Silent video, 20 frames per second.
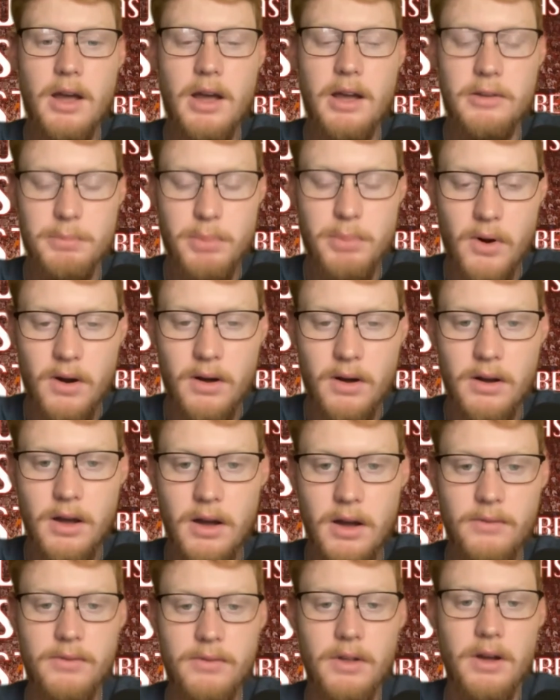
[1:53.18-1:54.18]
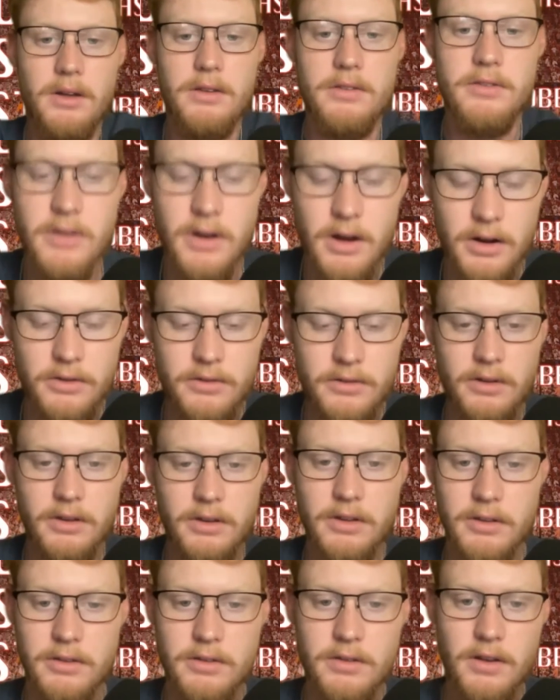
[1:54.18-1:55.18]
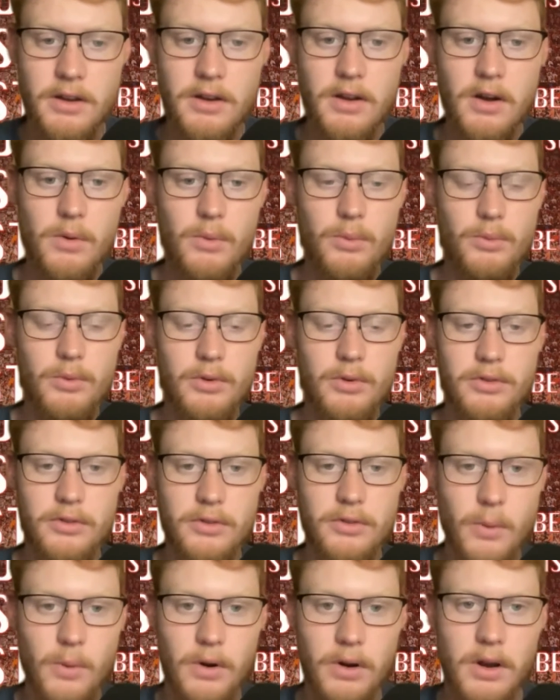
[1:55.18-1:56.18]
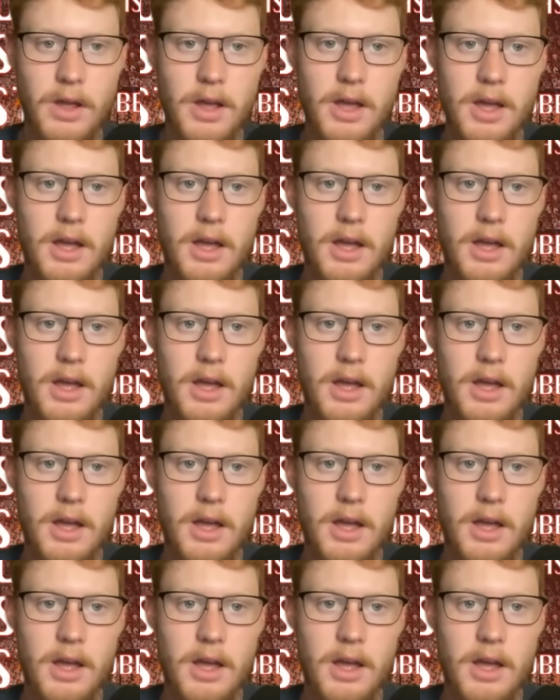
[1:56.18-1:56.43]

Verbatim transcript: as part of the Saracen Casino Resort.